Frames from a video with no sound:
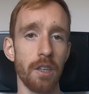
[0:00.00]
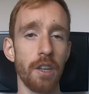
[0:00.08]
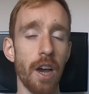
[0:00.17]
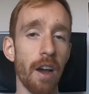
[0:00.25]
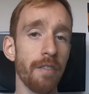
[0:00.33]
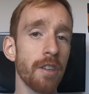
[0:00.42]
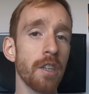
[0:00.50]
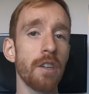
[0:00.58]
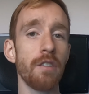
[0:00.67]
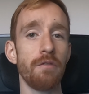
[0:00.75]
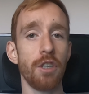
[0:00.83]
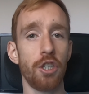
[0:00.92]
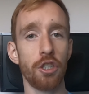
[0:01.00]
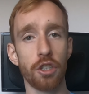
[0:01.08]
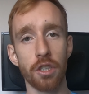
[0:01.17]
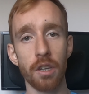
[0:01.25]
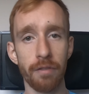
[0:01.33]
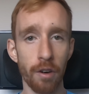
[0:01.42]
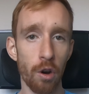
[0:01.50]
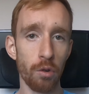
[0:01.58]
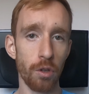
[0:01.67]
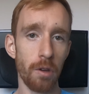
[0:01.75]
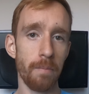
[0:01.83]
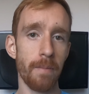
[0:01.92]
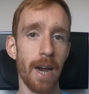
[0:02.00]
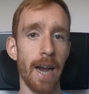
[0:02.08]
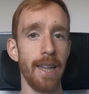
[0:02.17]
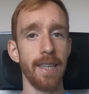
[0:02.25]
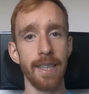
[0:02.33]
You have to reduce the volume and